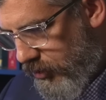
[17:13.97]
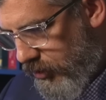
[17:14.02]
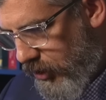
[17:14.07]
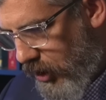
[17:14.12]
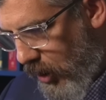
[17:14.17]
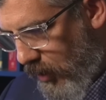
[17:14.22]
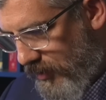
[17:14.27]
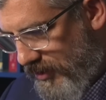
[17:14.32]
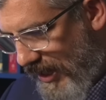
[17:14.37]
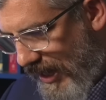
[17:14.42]

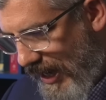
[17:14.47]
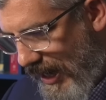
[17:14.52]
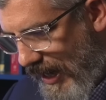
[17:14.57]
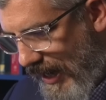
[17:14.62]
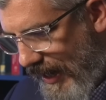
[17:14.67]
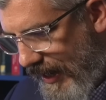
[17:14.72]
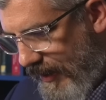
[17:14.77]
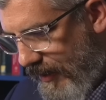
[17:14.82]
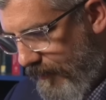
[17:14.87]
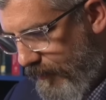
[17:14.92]
Goes
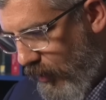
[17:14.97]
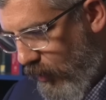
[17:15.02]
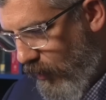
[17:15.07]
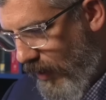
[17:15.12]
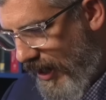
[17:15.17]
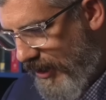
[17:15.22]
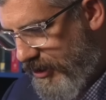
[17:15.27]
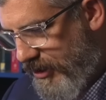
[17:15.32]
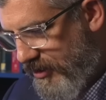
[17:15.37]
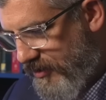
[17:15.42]
high, but
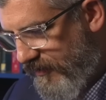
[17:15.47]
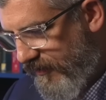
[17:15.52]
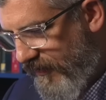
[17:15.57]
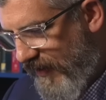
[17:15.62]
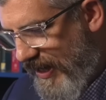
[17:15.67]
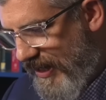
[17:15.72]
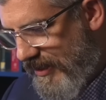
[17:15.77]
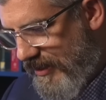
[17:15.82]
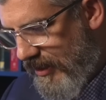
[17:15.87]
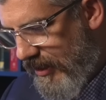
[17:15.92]
watch his
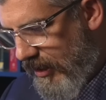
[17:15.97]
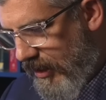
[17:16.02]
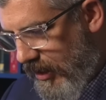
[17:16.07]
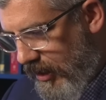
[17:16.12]
feet.